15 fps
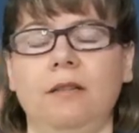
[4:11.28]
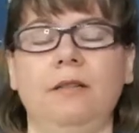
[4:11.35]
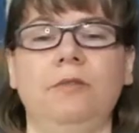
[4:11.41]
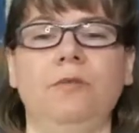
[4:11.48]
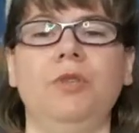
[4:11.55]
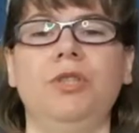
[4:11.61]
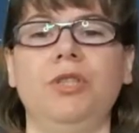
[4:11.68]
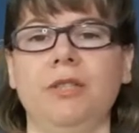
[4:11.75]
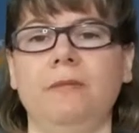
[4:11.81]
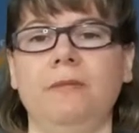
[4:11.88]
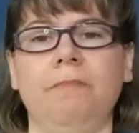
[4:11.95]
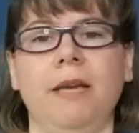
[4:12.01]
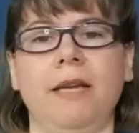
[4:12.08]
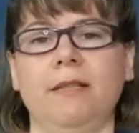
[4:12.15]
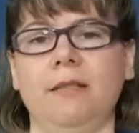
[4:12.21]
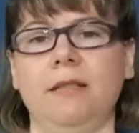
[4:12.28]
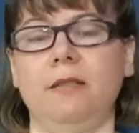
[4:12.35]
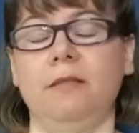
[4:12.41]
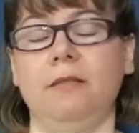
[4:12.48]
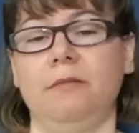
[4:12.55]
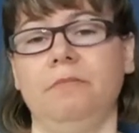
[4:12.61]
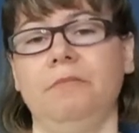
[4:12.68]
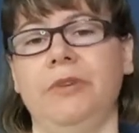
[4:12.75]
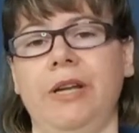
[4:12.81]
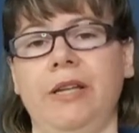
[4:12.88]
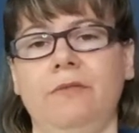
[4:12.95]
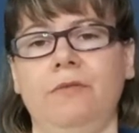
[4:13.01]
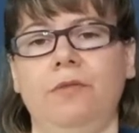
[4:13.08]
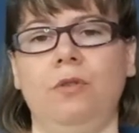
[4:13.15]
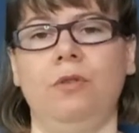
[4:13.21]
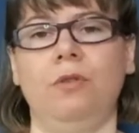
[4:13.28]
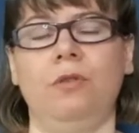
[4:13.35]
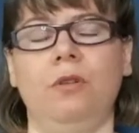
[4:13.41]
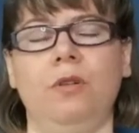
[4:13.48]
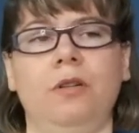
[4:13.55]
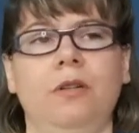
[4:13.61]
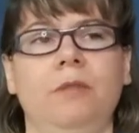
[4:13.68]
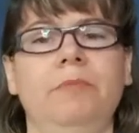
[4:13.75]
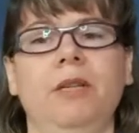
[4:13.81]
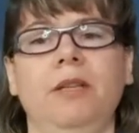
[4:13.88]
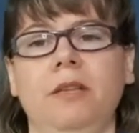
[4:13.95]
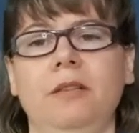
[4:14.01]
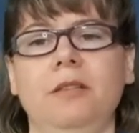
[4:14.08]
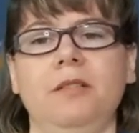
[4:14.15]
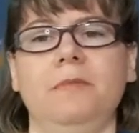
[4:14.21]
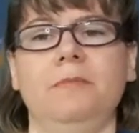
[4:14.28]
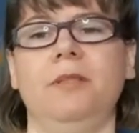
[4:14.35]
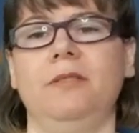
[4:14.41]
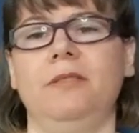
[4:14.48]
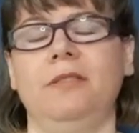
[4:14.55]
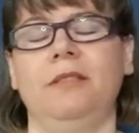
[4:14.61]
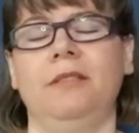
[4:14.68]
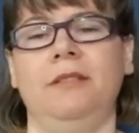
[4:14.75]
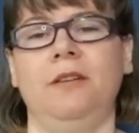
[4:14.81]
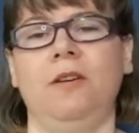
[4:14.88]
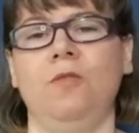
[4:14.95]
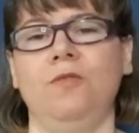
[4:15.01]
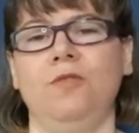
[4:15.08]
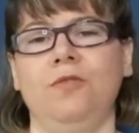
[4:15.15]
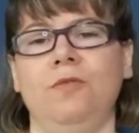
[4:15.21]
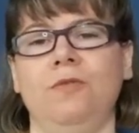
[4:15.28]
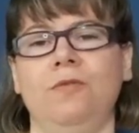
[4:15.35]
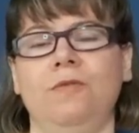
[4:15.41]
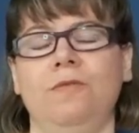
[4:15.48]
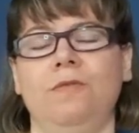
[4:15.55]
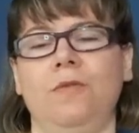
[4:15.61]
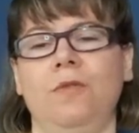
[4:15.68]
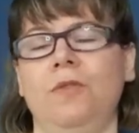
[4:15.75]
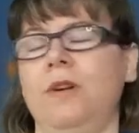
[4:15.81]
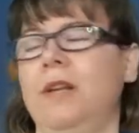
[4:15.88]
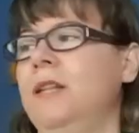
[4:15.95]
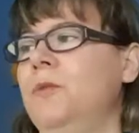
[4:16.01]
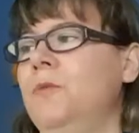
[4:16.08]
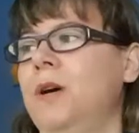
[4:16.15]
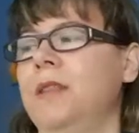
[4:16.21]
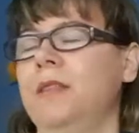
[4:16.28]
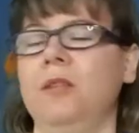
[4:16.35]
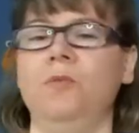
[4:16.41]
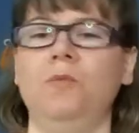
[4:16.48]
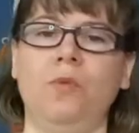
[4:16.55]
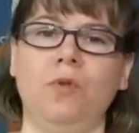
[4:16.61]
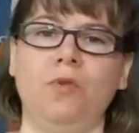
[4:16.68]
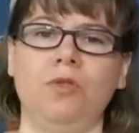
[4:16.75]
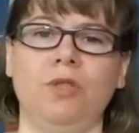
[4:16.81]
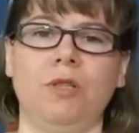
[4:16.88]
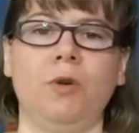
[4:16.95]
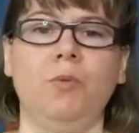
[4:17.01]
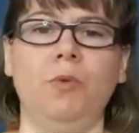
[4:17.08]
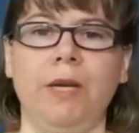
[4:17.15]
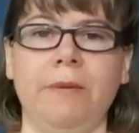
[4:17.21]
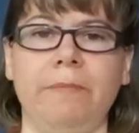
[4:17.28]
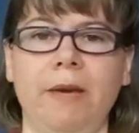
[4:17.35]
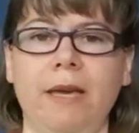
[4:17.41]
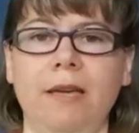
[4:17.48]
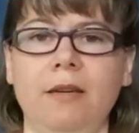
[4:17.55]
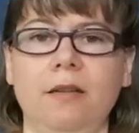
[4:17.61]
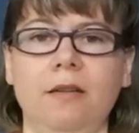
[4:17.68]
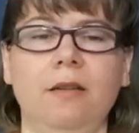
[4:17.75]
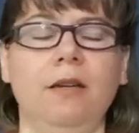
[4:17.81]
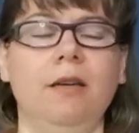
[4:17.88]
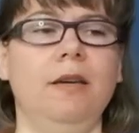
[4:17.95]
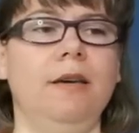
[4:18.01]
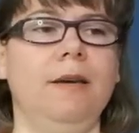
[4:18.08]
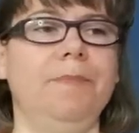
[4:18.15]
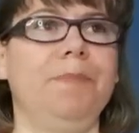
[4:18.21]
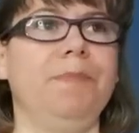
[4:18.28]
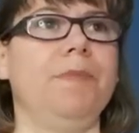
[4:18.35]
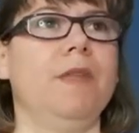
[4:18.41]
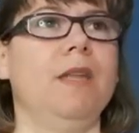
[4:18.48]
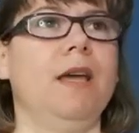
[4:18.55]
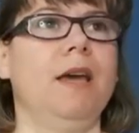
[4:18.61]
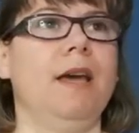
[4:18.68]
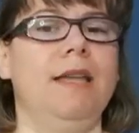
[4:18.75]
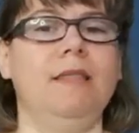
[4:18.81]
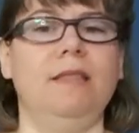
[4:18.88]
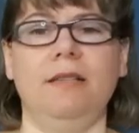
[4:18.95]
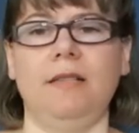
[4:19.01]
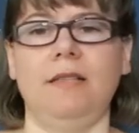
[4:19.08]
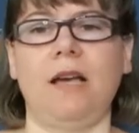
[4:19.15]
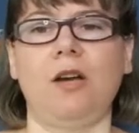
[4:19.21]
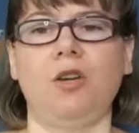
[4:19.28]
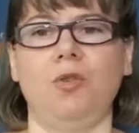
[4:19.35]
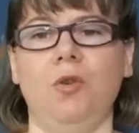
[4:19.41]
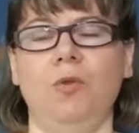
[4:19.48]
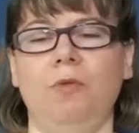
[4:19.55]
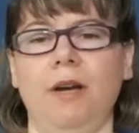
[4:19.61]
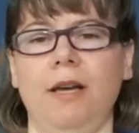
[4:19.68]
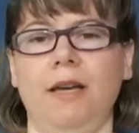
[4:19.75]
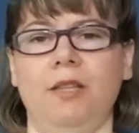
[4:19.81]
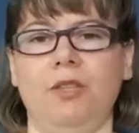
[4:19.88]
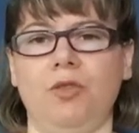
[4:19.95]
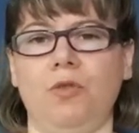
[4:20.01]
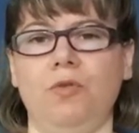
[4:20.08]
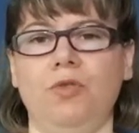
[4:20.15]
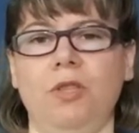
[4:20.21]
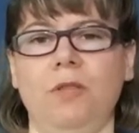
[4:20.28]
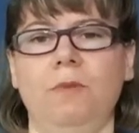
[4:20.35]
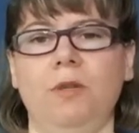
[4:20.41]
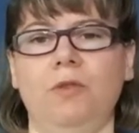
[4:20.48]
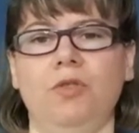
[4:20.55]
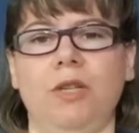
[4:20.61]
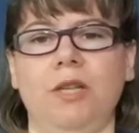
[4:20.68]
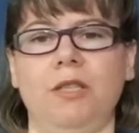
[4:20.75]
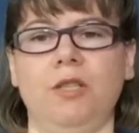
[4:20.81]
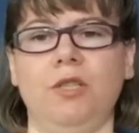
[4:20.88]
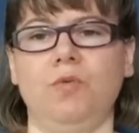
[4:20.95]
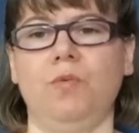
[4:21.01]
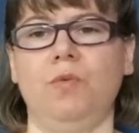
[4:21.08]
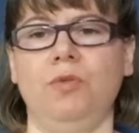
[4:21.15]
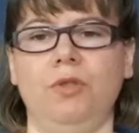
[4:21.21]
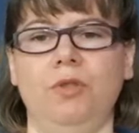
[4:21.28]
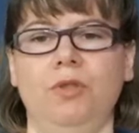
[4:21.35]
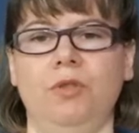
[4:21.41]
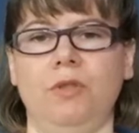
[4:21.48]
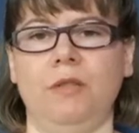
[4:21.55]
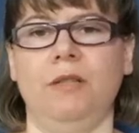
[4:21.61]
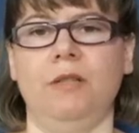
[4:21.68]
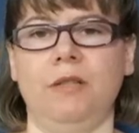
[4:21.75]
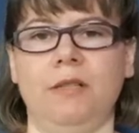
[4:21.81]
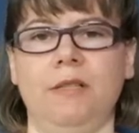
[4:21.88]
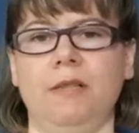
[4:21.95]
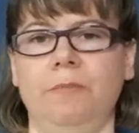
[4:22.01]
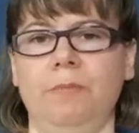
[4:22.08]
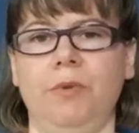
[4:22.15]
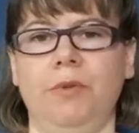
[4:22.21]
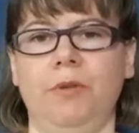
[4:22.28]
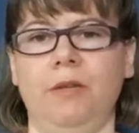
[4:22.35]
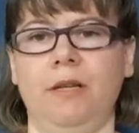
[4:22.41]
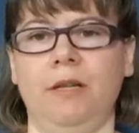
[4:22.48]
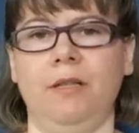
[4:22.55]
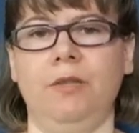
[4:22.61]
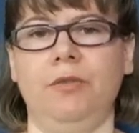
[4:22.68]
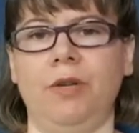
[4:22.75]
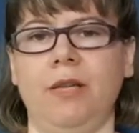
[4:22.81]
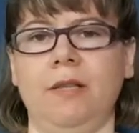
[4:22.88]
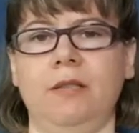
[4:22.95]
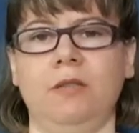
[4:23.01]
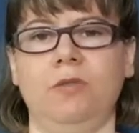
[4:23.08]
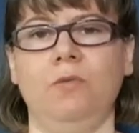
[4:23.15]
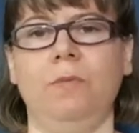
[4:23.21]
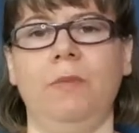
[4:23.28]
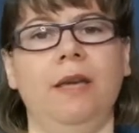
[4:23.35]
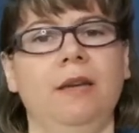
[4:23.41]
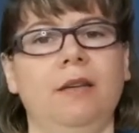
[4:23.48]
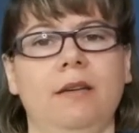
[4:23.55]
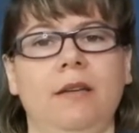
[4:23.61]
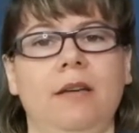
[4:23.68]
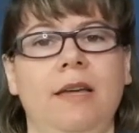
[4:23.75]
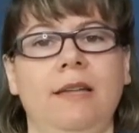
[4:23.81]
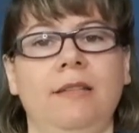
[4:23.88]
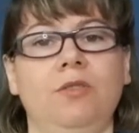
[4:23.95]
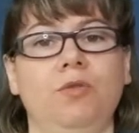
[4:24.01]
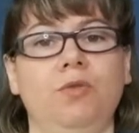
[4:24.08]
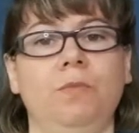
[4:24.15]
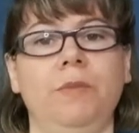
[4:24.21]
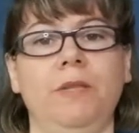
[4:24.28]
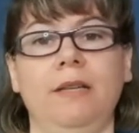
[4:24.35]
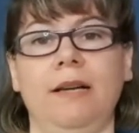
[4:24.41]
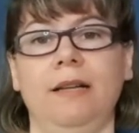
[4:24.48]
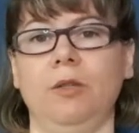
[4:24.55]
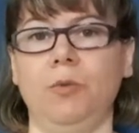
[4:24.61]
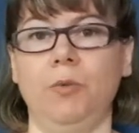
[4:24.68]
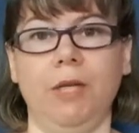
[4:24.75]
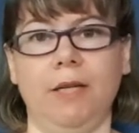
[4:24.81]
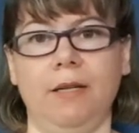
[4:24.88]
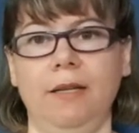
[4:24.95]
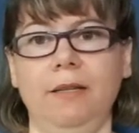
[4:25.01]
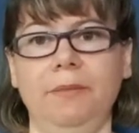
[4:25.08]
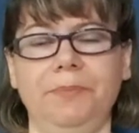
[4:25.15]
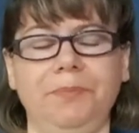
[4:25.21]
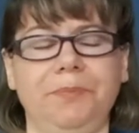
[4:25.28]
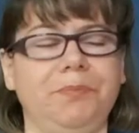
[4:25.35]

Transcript: which makes it great for beginners, but also for anyone that wants a quick make. And this is actually why I chose it, because I just wanted a simple dress to make and to be done quickly.